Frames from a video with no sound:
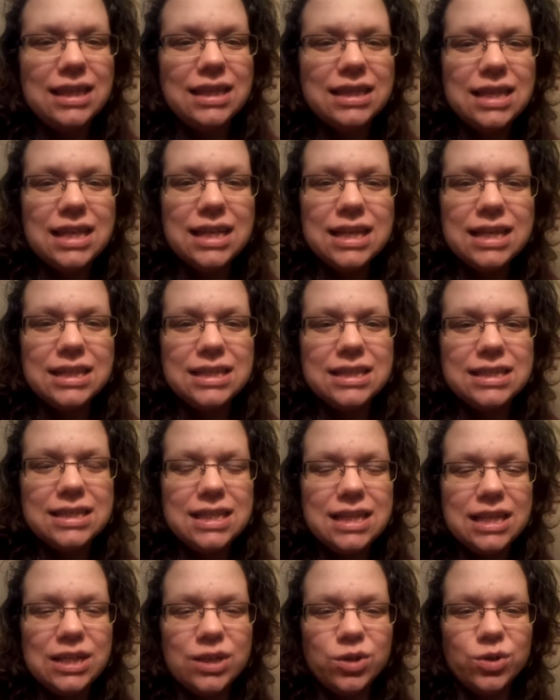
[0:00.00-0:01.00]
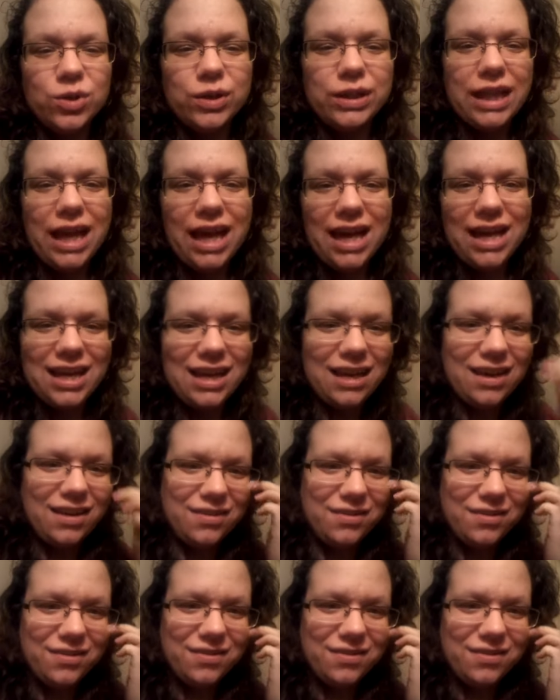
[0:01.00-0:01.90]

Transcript: things in your life.